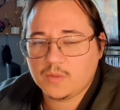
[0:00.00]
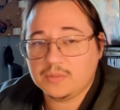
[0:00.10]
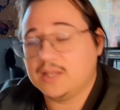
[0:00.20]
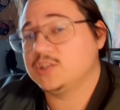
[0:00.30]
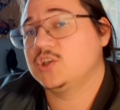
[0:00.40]

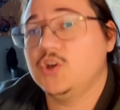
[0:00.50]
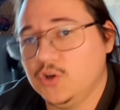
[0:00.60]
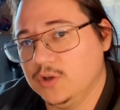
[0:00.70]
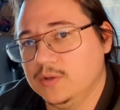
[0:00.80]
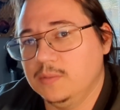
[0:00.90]
But that's
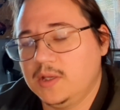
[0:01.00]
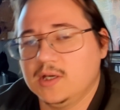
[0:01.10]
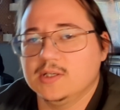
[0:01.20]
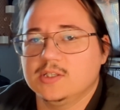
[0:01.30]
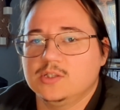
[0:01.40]
good
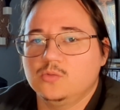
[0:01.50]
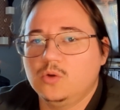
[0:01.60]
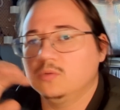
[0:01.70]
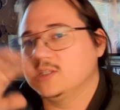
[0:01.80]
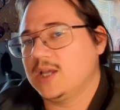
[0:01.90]
because
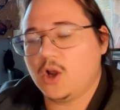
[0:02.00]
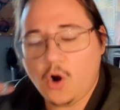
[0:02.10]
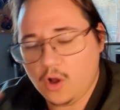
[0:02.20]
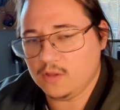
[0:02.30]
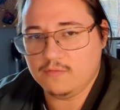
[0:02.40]
we will take
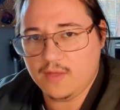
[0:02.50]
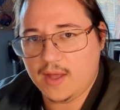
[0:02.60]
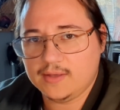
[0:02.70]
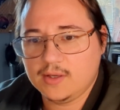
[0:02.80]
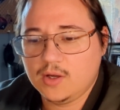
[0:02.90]
all of
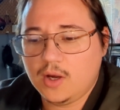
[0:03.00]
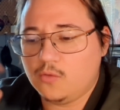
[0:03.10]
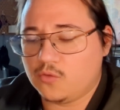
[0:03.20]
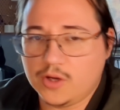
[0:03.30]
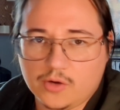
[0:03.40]
that
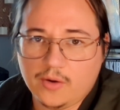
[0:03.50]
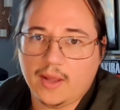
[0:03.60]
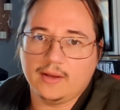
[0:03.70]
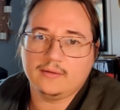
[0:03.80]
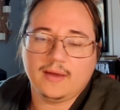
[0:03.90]

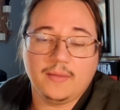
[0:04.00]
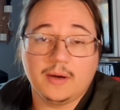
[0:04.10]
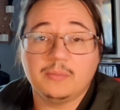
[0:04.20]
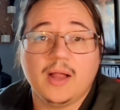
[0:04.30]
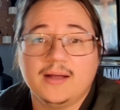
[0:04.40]
Recreate it and then
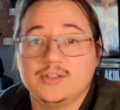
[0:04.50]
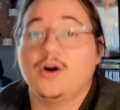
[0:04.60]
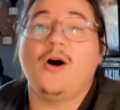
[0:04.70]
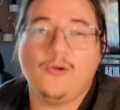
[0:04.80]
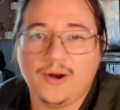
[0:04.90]
apply it to
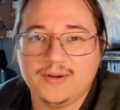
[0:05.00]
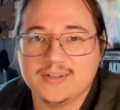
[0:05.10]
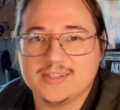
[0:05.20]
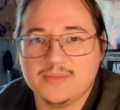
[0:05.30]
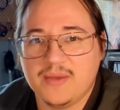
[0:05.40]
our
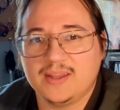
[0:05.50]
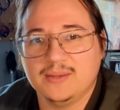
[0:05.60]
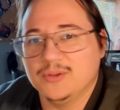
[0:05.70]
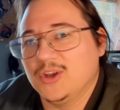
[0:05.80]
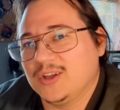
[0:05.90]
renders to make
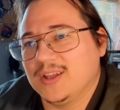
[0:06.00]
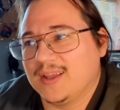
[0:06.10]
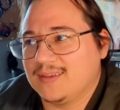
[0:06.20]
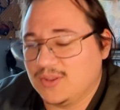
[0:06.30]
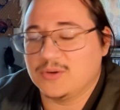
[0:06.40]
them look
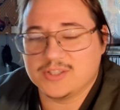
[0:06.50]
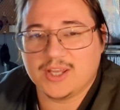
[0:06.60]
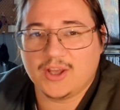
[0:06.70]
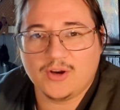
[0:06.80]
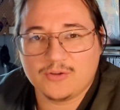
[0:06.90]
like they were
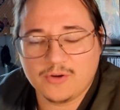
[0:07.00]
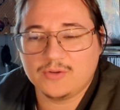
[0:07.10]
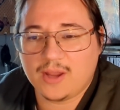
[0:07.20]
taking on a phone